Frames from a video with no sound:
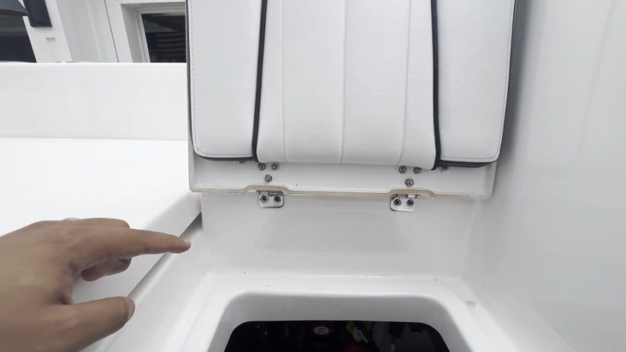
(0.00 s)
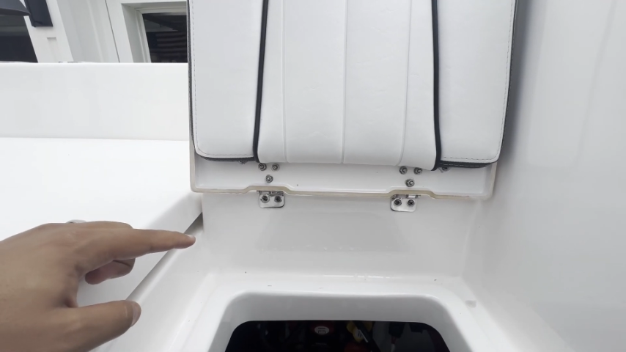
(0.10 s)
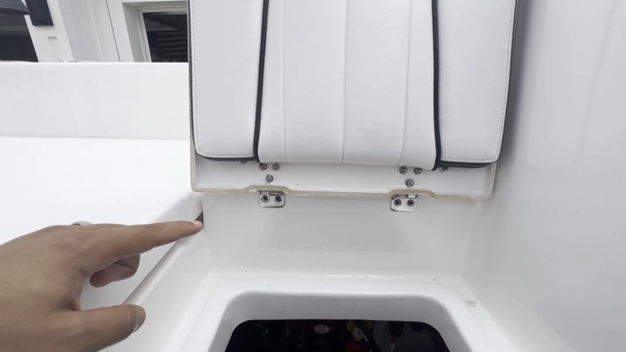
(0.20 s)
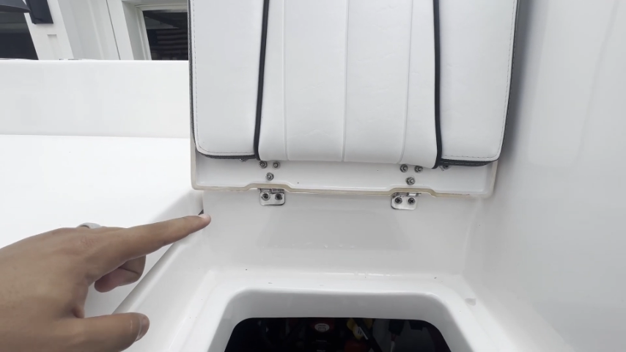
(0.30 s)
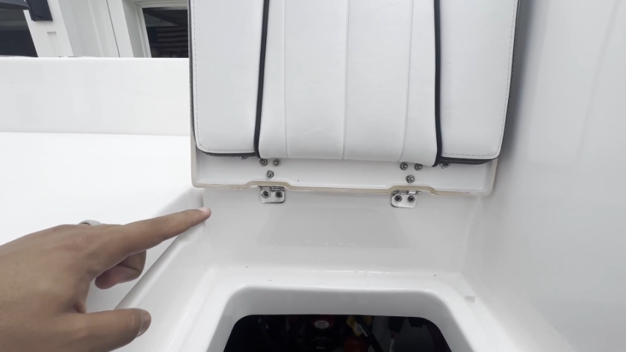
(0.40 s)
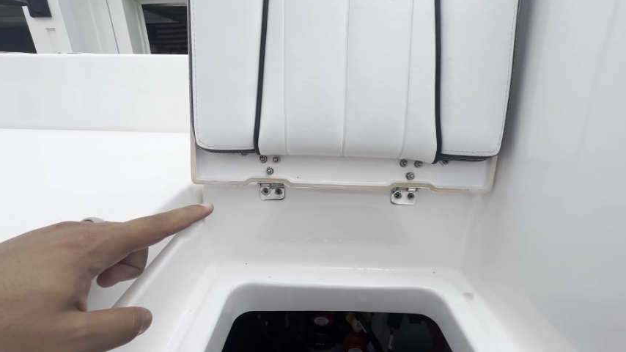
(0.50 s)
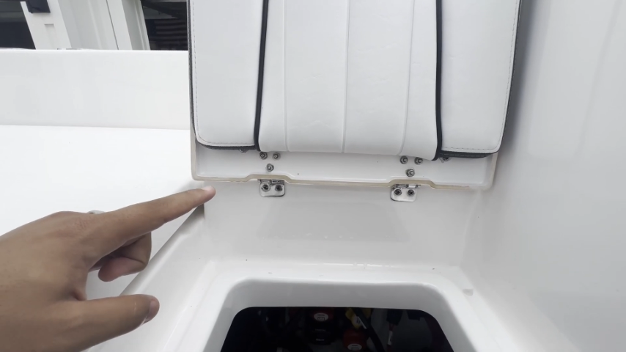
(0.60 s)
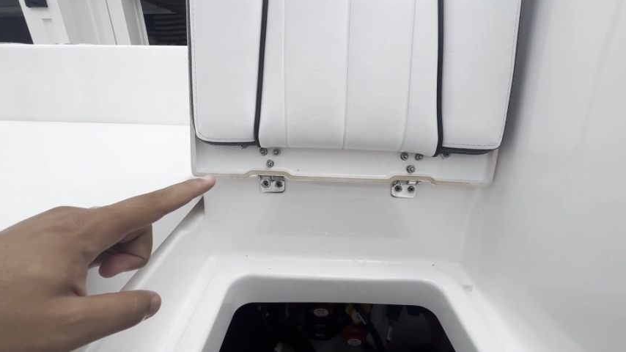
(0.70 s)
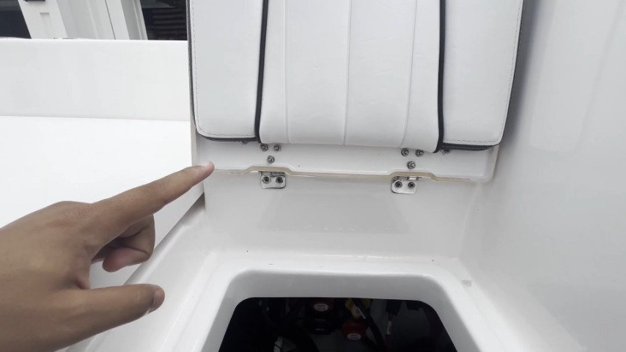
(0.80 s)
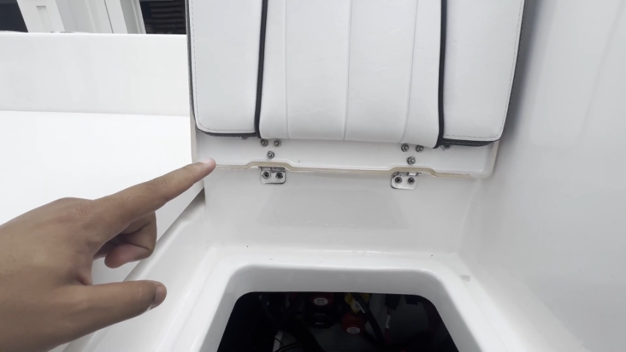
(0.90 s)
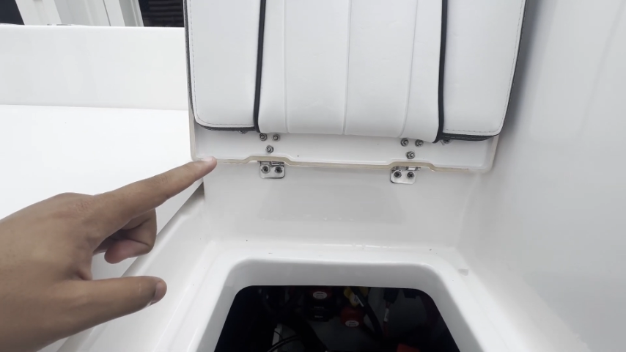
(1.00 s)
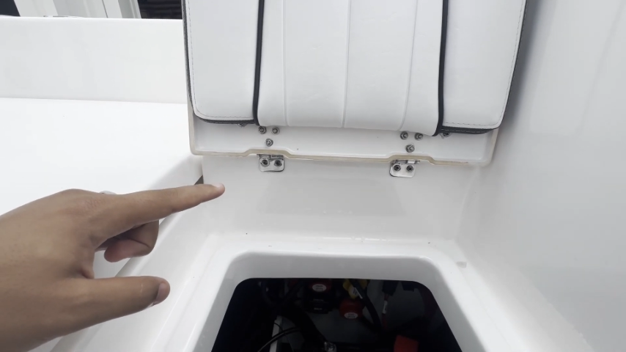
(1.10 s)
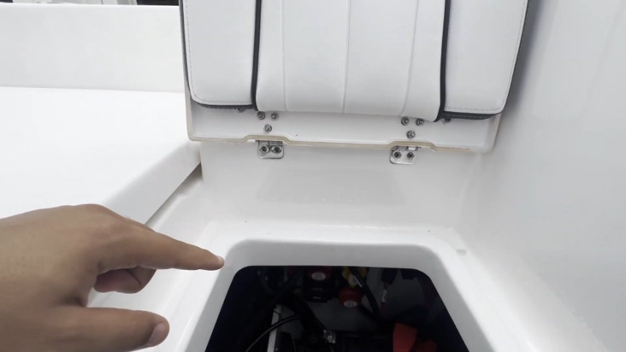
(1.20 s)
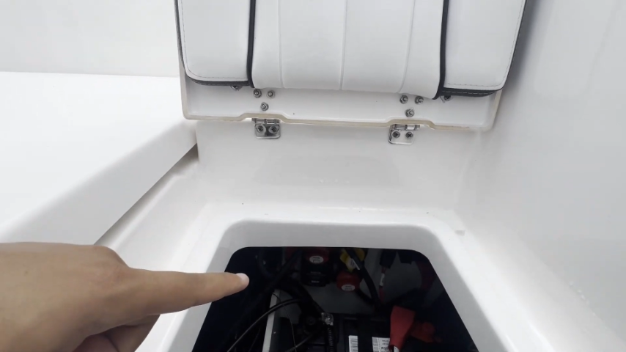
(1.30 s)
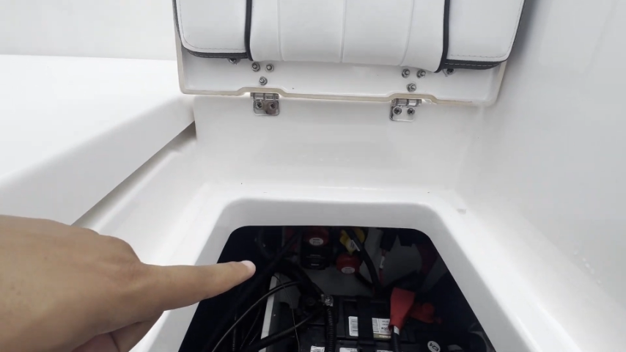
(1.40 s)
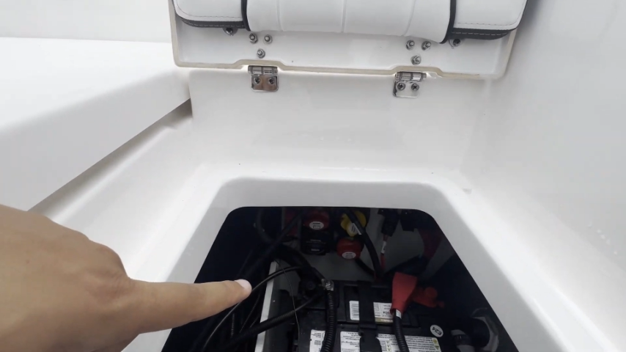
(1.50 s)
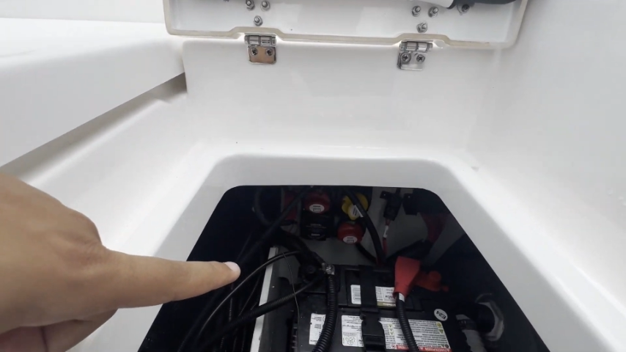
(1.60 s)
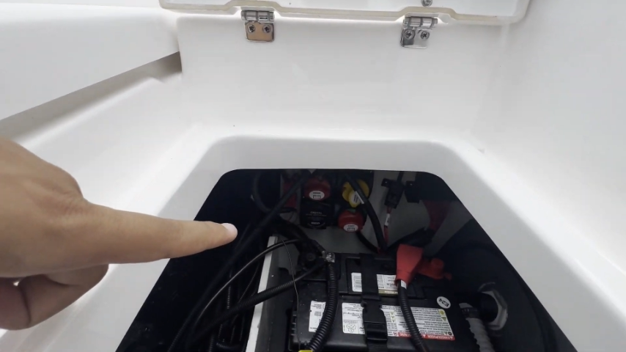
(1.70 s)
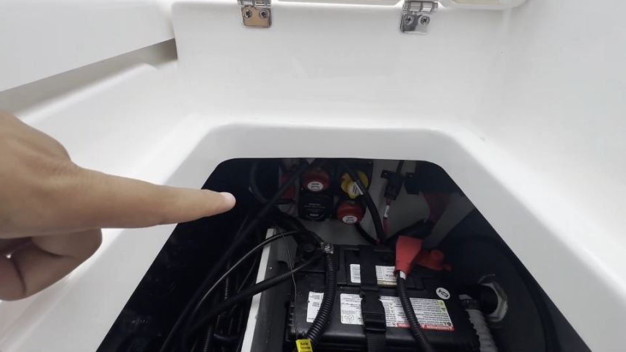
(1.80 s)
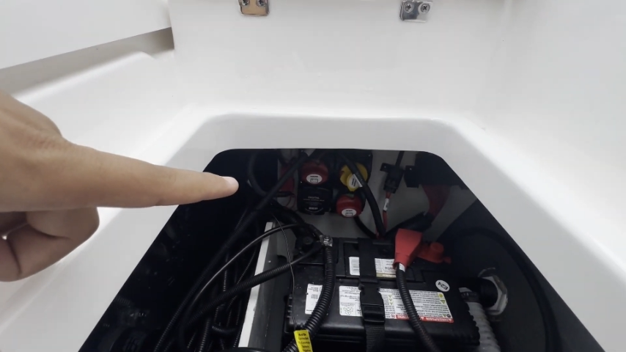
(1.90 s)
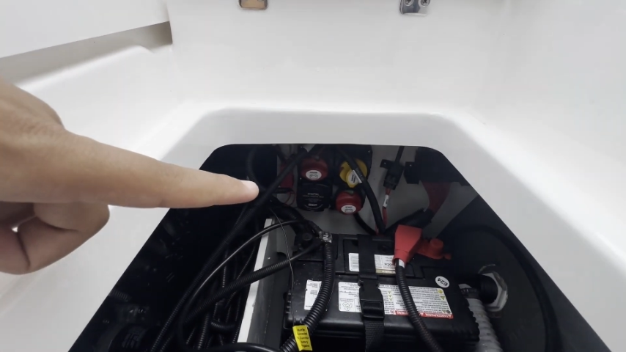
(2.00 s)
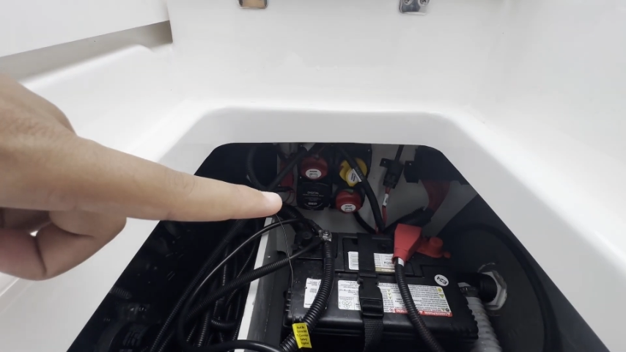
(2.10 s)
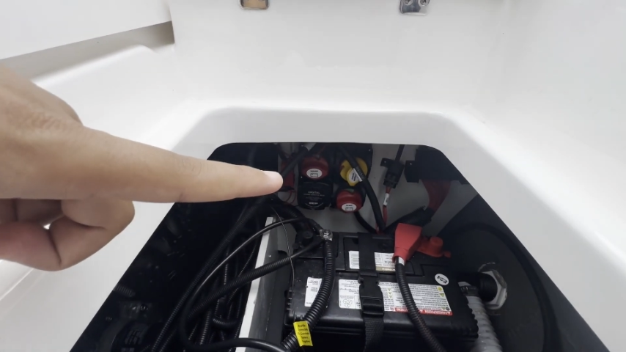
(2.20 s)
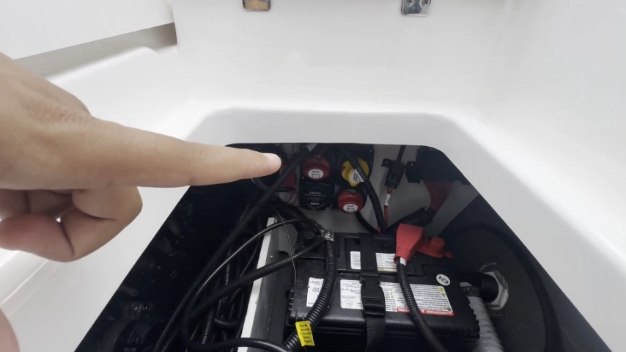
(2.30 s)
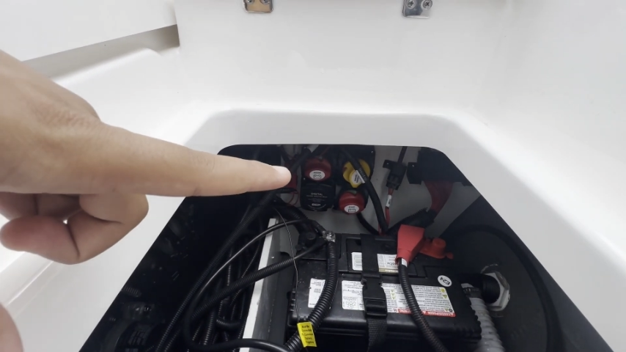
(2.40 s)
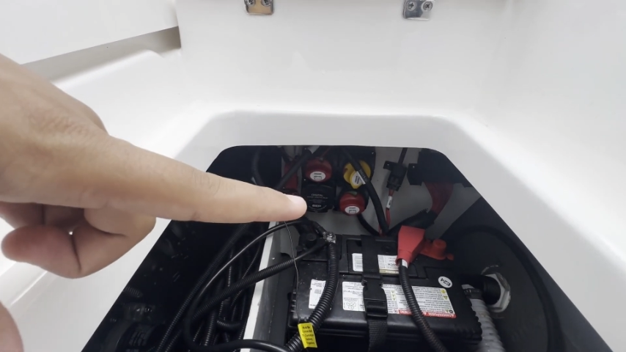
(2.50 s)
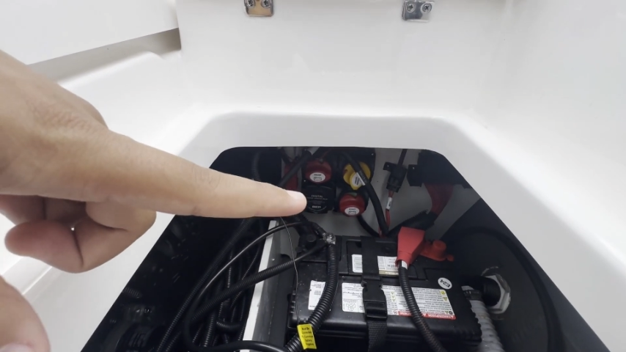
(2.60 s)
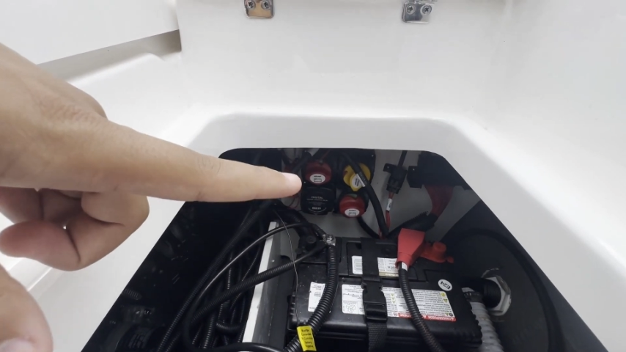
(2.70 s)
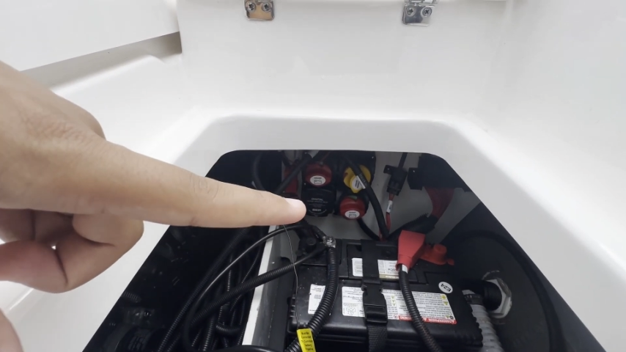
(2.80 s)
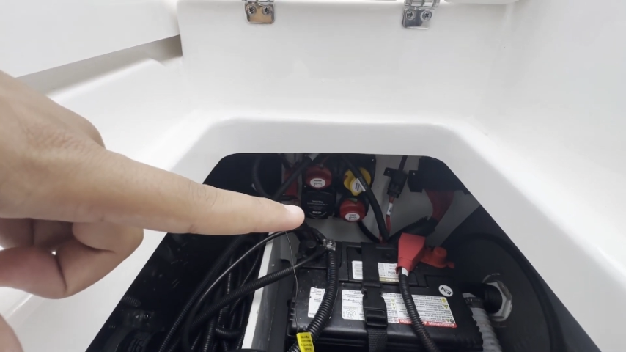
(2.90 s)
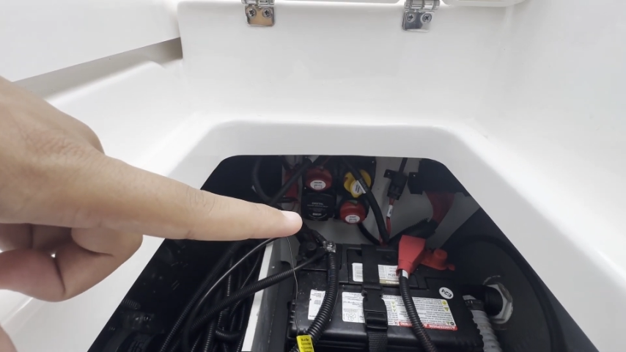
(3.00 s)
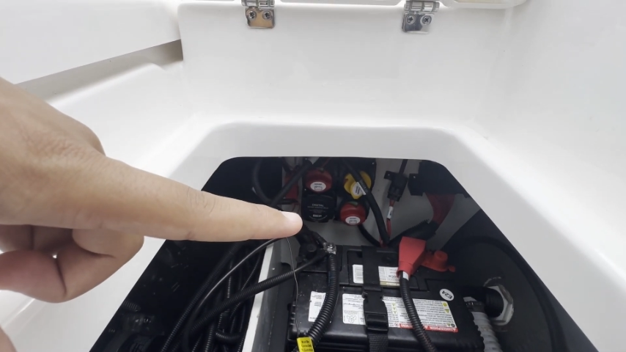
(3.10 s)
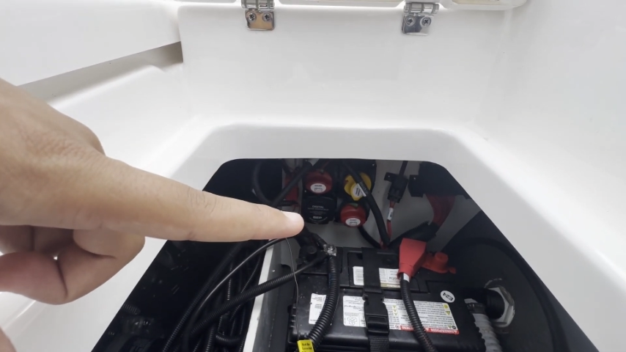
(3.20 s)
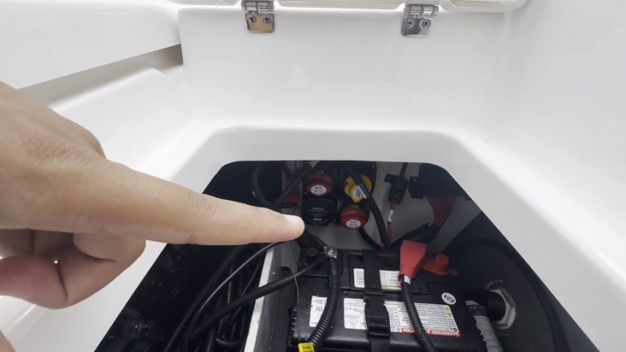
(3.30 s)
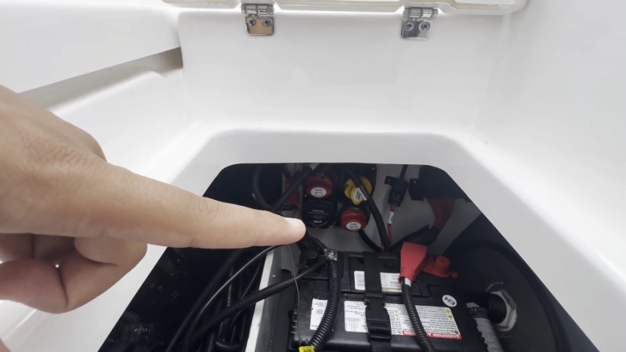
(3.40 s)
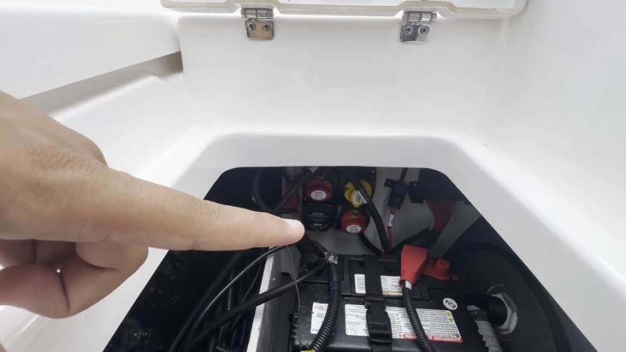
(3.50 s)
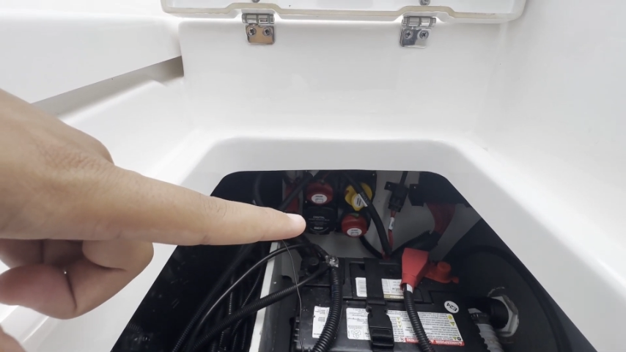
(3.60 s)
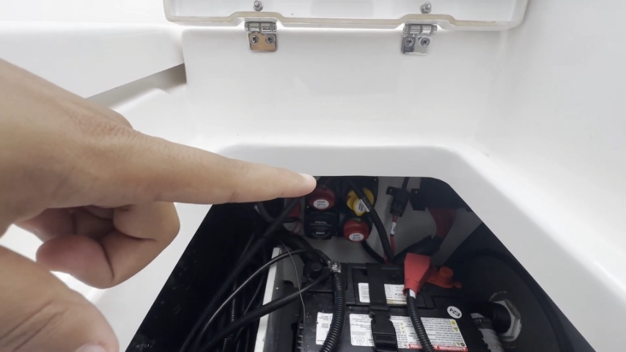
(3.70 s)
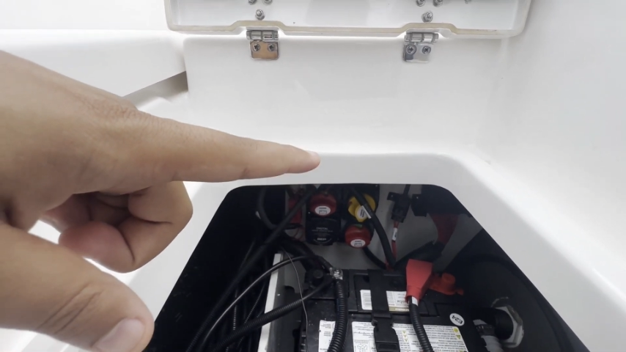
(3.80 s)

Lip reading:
Nobody's mouth can be seen.